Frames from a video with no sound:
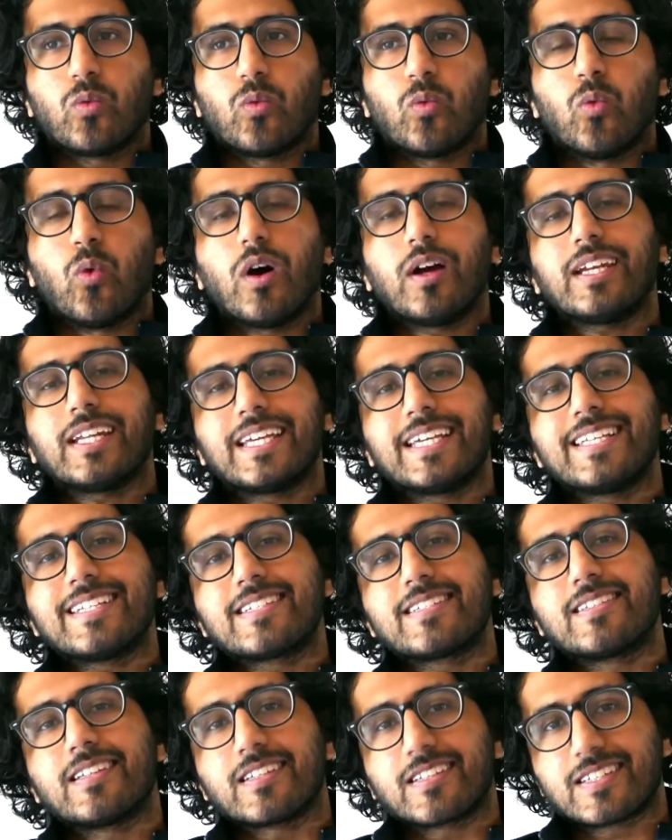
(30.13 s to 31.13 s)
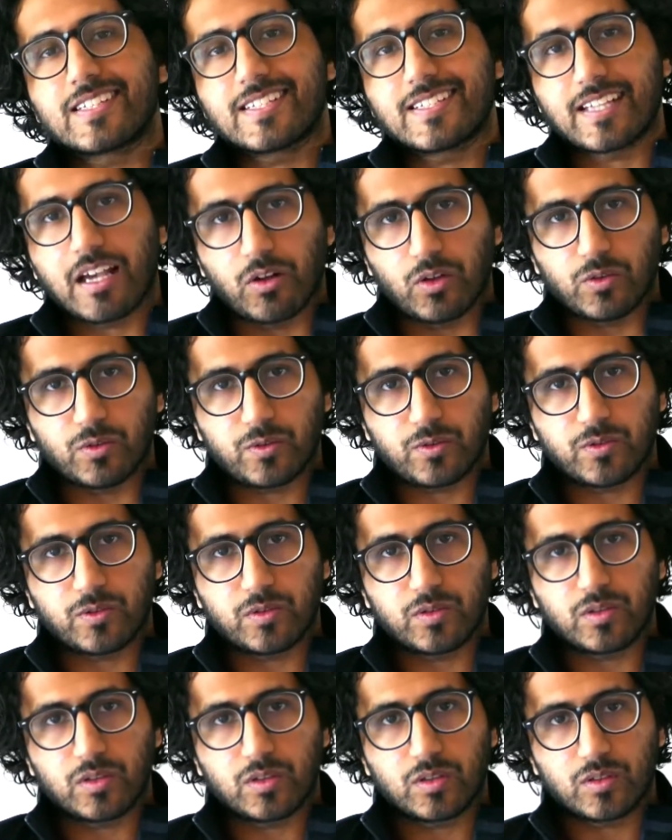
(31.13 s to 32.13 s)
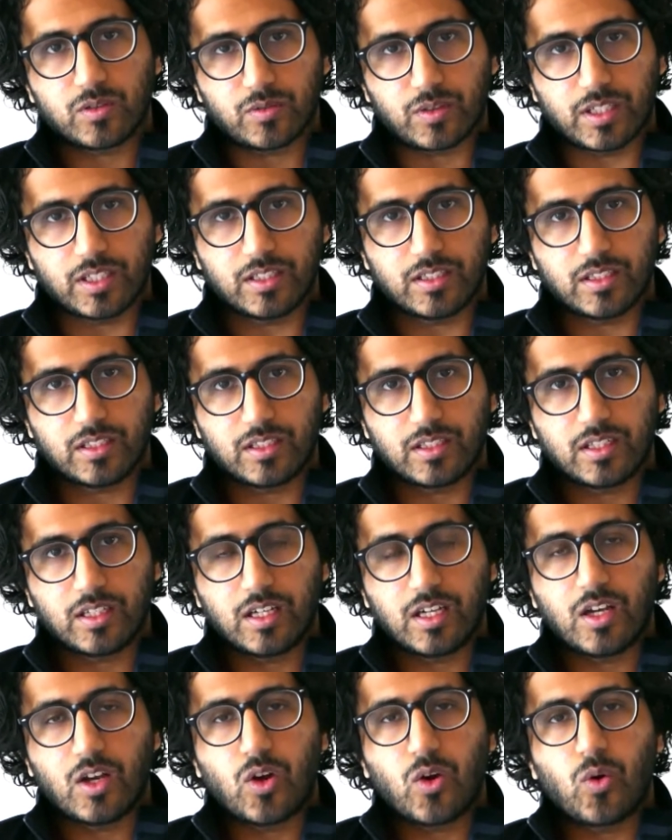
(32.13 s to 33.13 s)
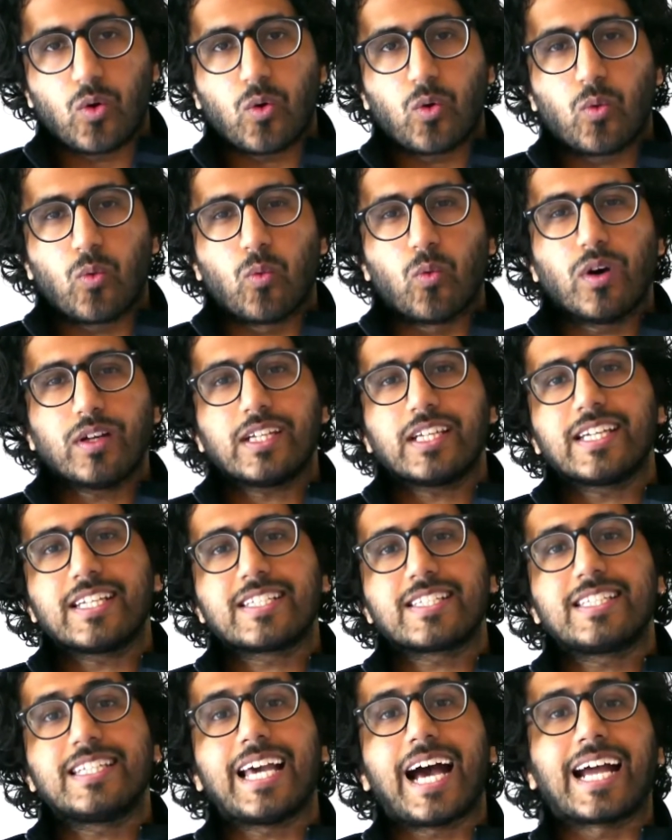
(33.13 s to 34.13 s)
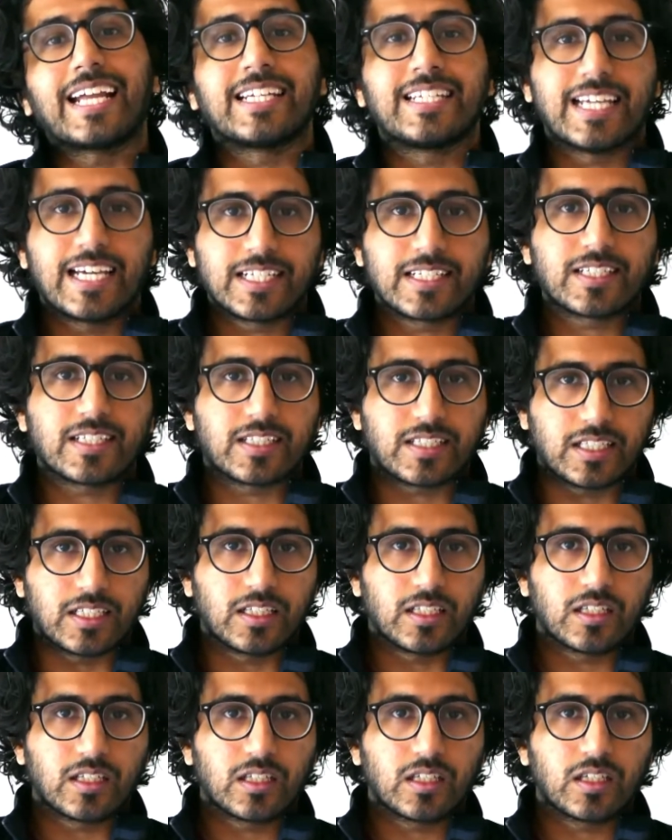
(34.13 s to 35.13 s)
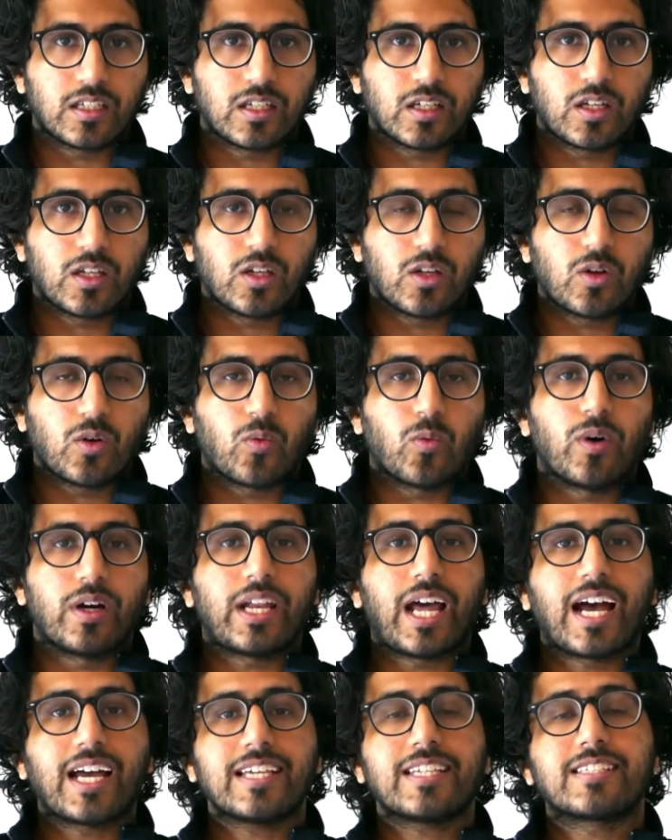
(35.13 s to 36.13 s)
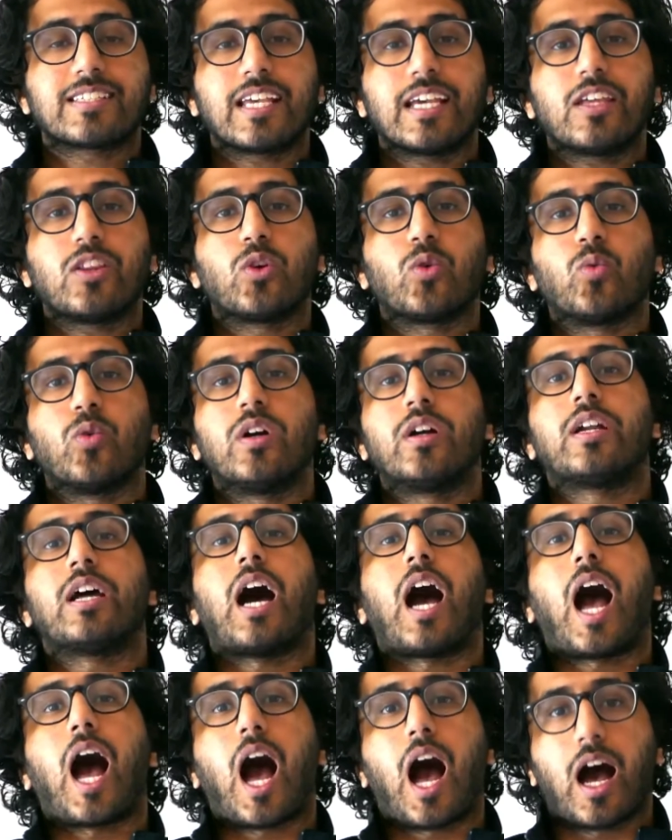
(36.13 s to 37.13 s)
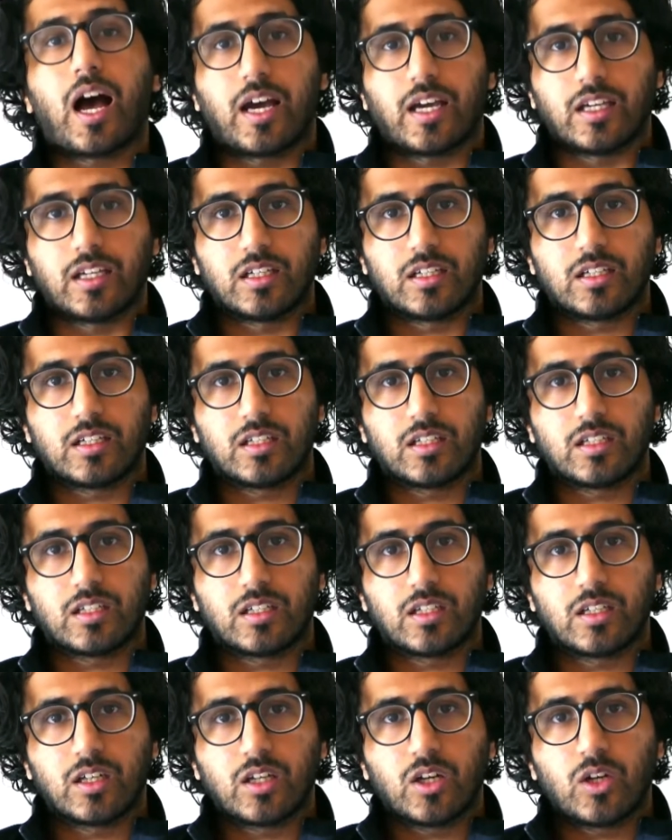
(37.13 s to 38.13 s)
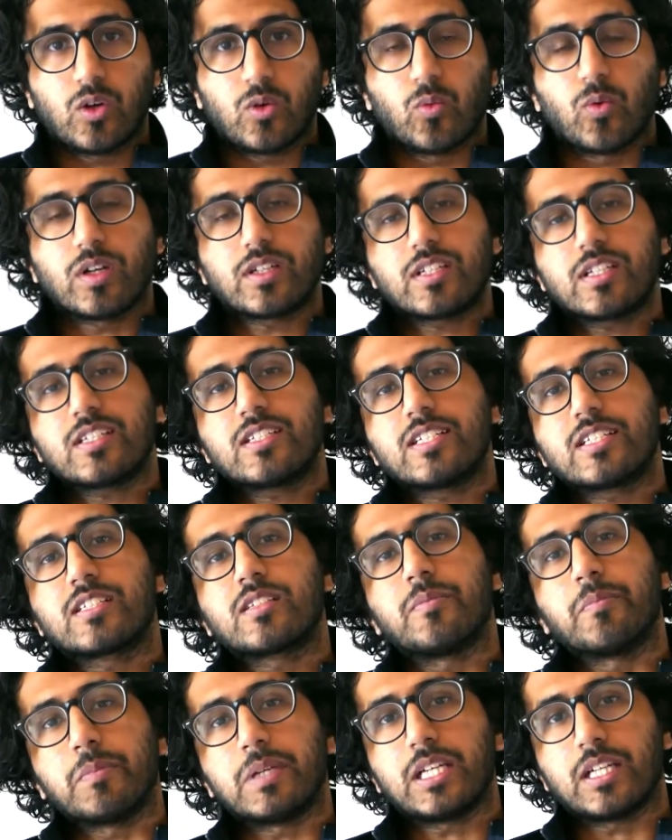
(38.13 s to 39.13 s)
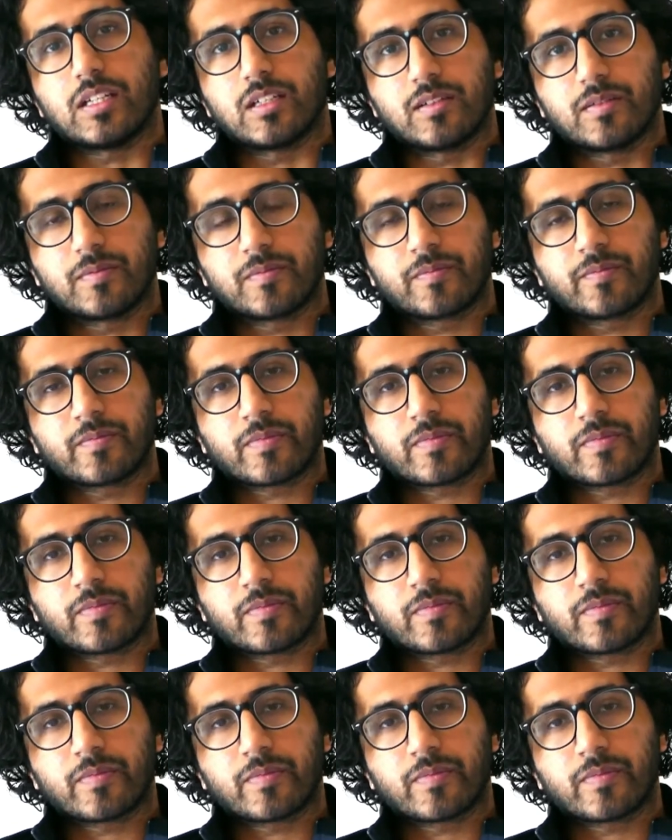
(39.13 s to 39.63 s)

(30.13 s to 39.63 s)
what is the self, right? What is the identity? When I say the word I, what does this mean?